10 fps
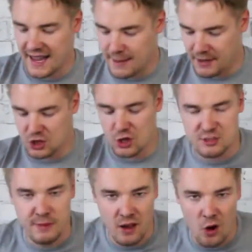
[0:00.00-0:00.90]
I like my
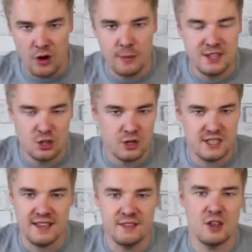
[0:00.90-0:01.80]
shirts to be long and be
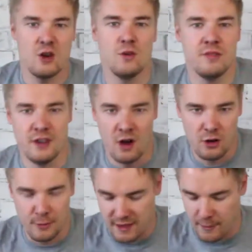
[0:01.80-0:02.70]
tucked in so they're
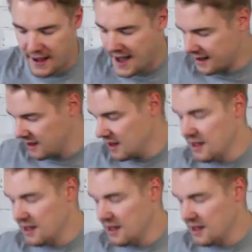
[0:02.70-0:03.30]
not coming out the back.